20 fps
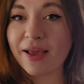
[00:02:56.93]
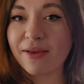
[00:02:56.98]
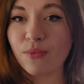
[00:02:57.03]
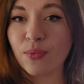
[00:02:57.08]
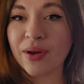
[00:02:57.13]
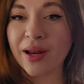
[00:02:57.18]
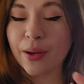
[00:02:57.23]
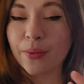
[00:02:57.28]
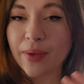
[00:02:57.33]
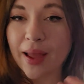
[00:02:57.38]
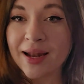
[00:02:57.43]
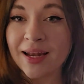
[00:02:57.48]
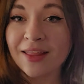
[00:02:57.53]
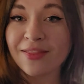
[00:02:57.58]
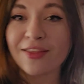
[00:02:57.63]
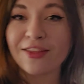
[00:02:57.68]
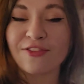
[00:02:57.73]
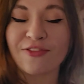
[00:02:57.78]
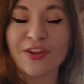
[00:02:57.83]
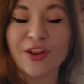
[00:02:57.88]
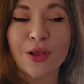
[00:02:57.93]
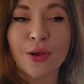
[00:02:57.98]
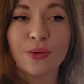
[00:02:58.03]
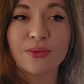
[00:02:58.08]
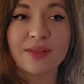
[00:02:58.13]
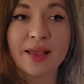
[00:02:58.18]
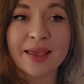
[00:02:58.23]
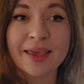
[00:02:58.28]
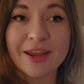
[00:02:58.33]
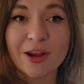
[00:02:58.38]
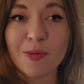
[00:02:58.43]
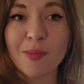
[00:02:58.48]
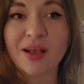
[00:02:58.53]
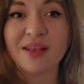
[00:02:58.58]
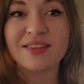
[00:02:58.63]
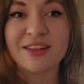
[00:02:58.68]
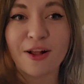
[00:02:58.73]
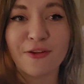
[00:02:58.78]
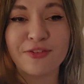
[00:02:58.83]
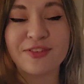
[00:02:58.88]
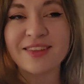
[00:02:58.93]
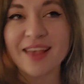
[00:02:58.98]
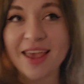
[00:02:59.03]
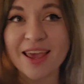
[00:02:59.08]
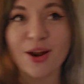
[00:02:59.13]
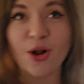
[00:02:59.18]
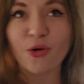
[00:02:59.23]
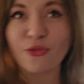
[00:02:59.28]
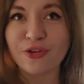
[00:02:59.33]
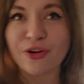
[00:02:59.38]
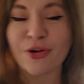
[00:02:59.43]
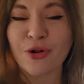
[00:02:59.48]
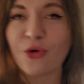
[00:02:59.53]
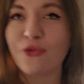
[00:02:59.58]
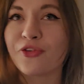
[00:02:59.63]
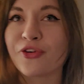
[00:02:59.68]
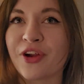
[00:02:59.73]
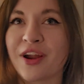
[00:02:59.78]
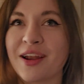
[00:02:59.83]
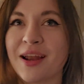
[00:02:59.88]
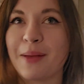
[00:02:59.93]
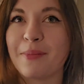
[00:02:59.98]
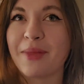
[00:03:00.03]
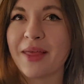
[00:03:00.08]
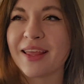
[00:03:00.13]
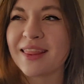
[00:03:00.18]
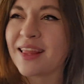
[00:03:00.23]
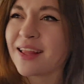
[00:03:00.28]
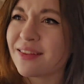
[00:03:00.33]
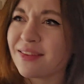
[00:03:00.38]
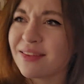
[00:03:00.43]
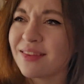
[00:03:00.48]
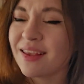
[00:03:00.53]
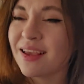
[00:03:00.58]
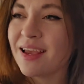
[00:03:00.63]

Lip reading: When I edit these videos, I hear myself say it over and over, and I'm like, that's